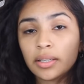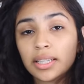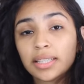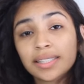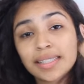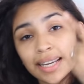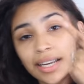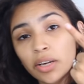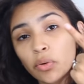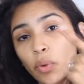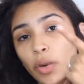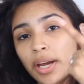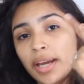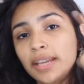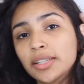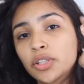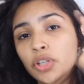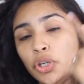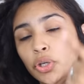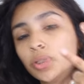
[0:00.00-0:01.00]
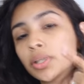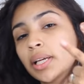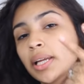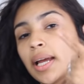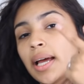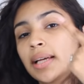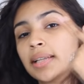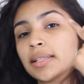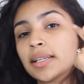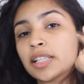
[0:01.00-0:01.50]
The second way is to use
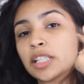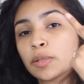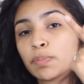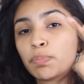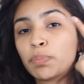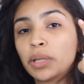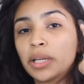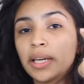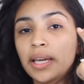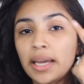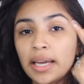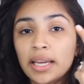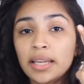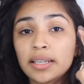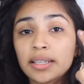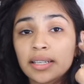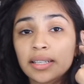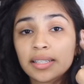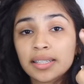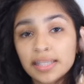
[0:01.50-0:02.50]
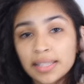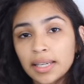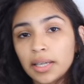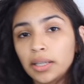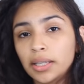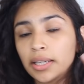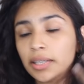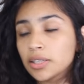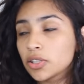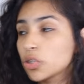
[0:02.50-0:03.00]
it as a split end
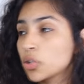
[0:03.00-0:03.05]
sealant.